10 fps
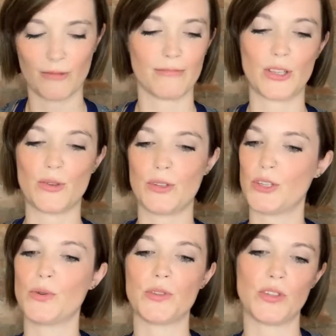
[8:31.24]

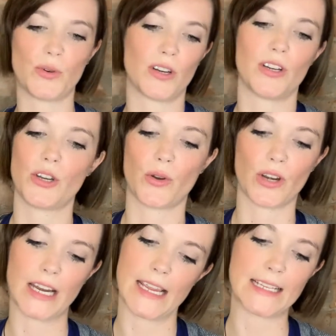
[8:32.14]
use your
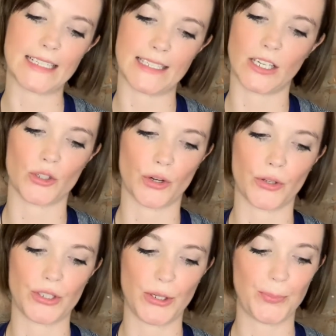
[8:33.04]
existing journal
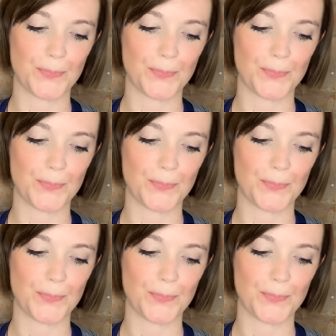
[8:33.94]
too.